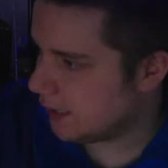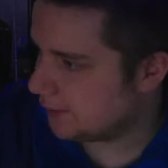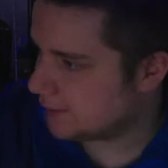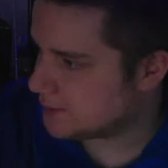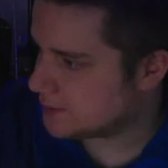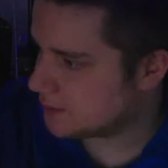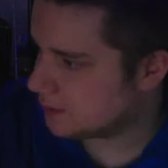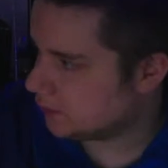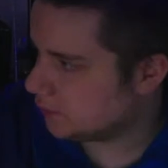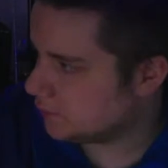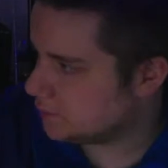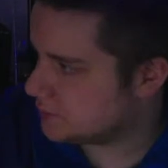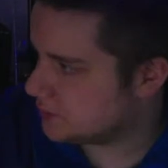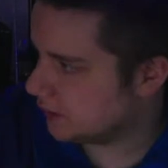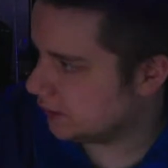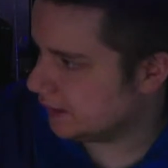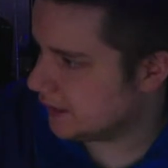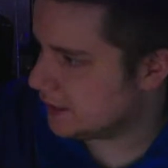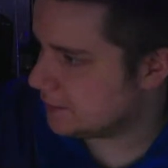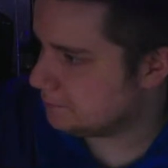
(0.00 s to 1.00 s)
This includes
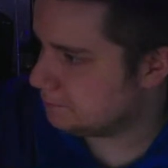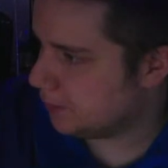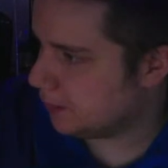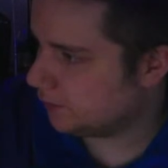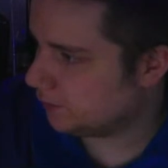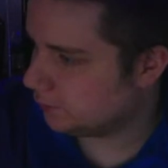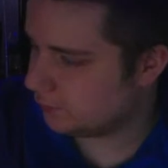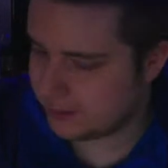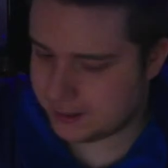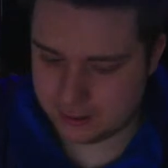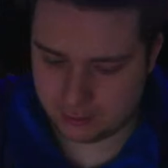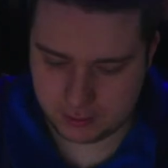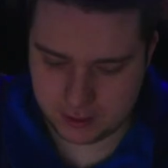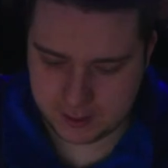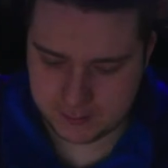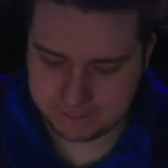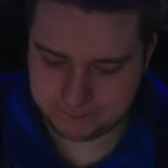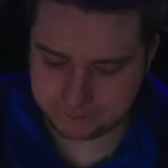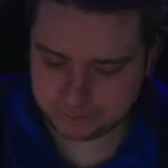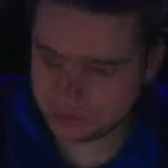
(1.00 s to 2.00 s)
the Lake Butler
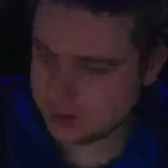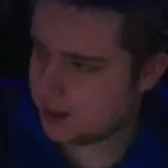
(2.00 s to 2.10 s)
area.